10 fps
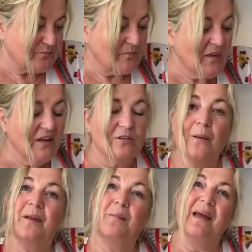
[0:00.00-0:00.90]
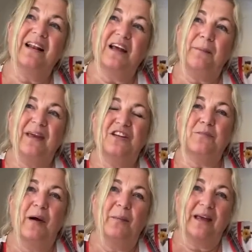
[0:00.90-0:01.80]
So I'm going to make like a peach
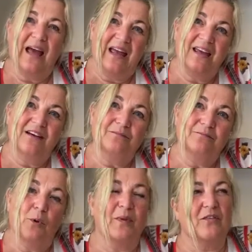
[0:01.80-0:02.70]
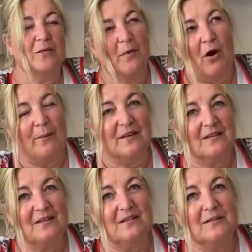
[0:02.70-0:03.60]
Melba cake, but with some
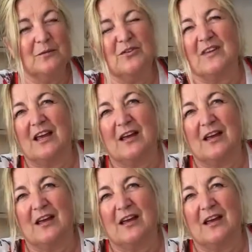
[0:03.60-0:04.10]
almonds. What do you think?